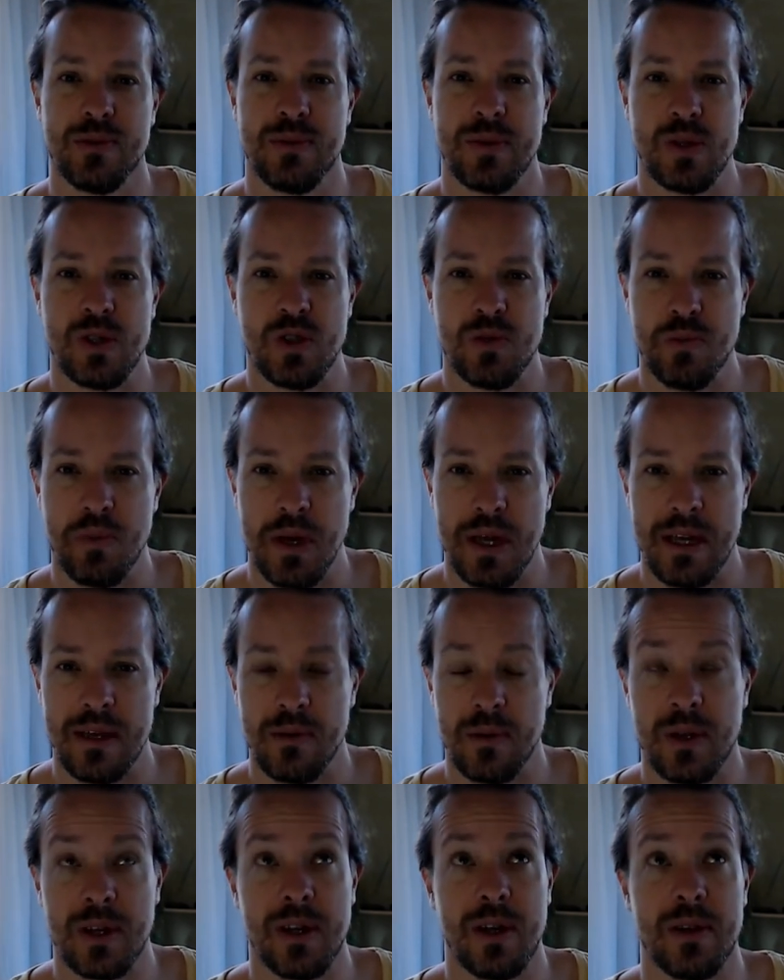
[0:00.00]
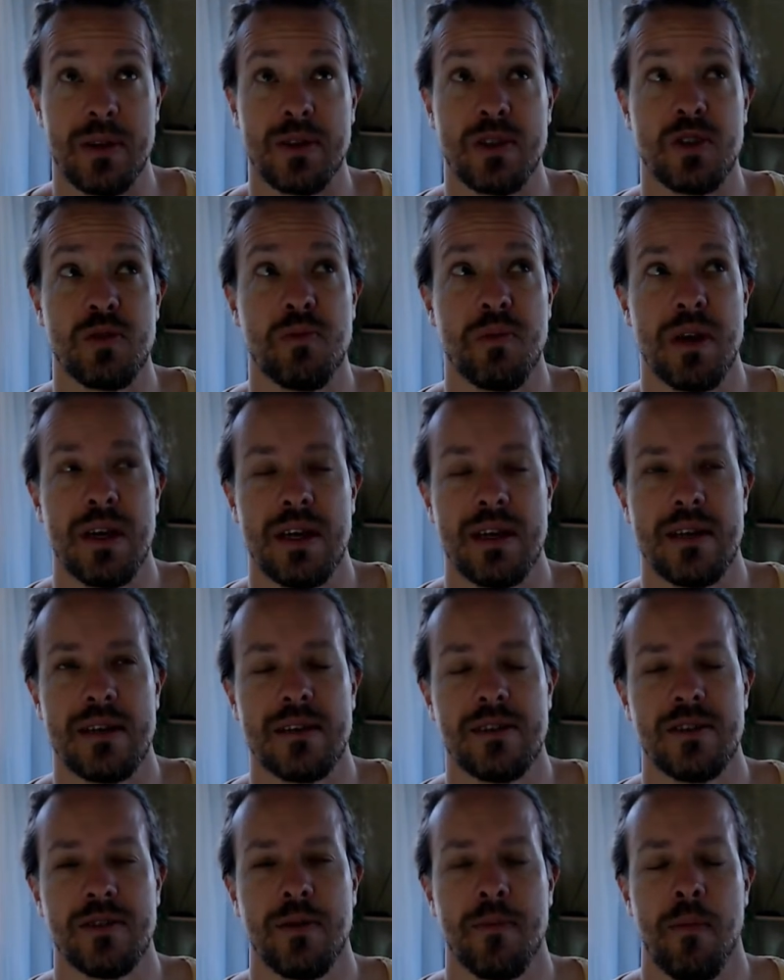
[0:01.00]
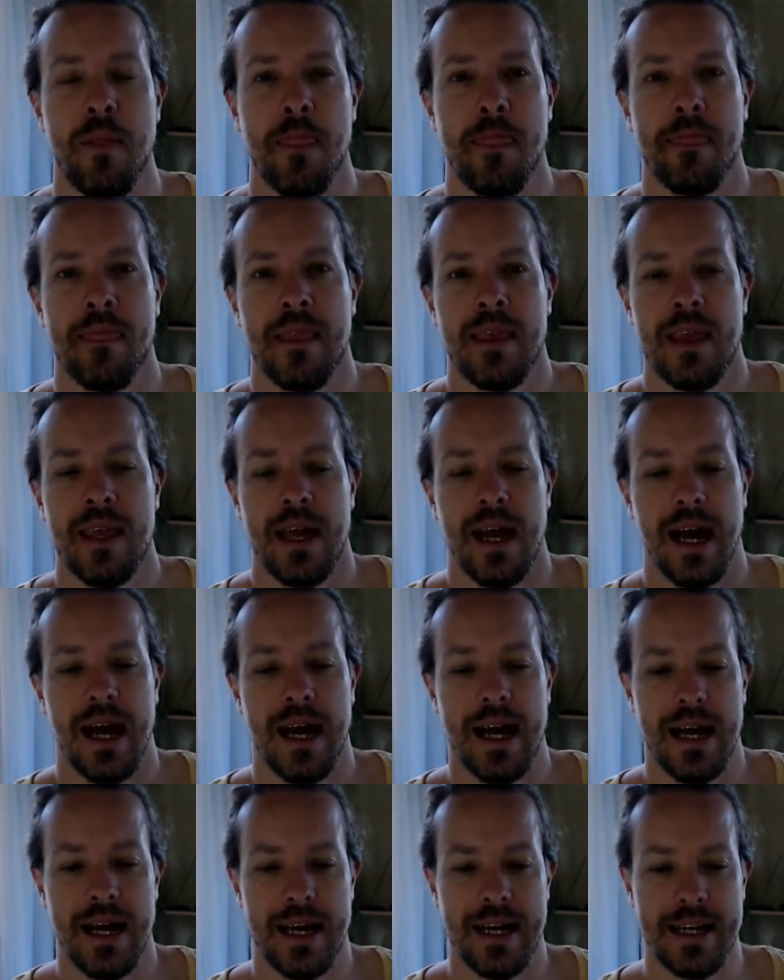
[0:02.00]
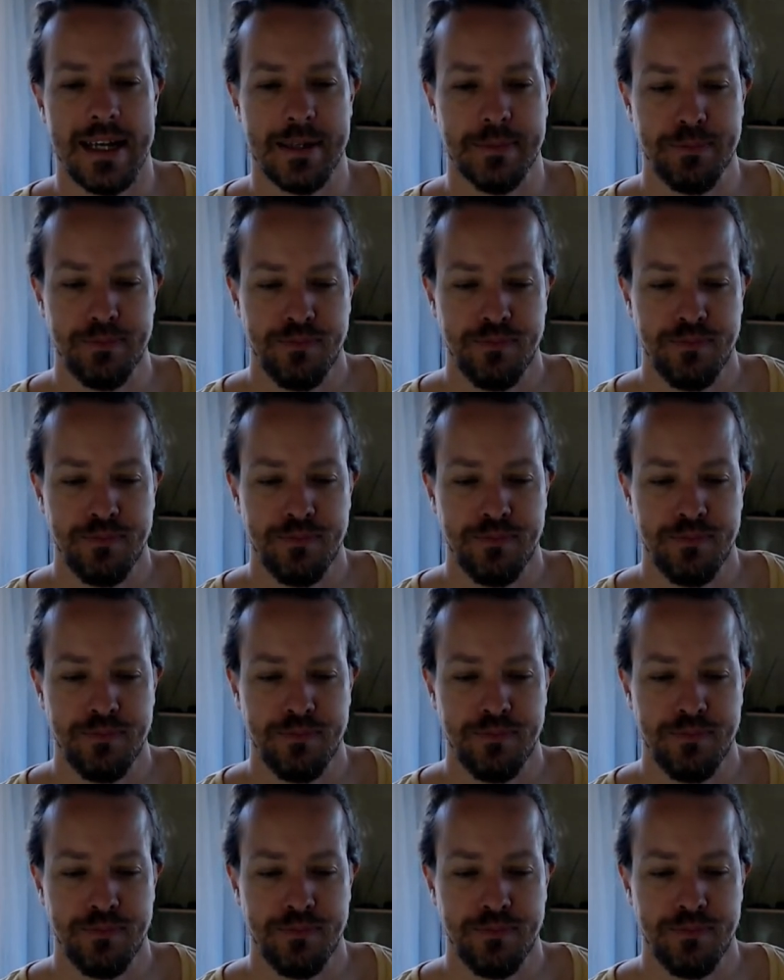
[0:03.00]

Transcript: the space we call the space, I